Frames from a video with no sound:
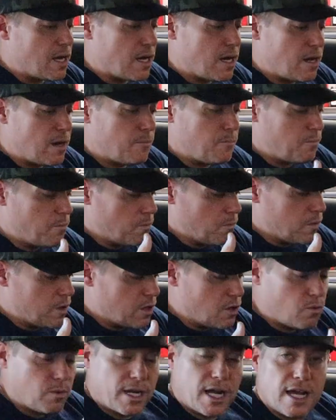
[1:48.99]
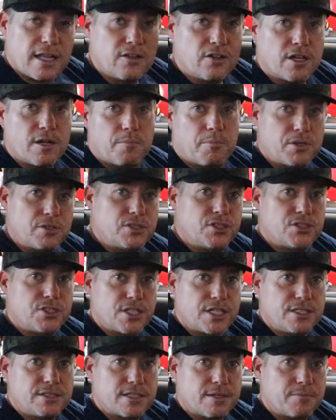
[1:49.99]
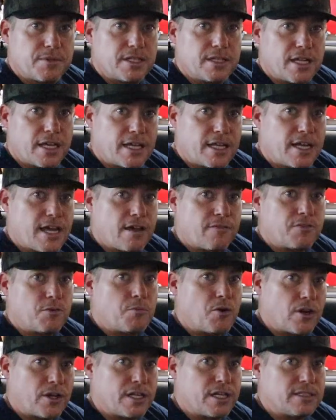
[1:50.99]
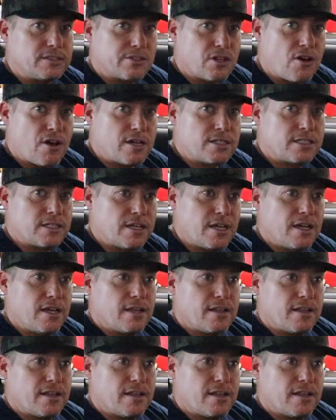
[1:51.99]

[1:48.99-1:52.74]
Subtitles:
You know, when I look at purchasing something like an aftermarket exhaust,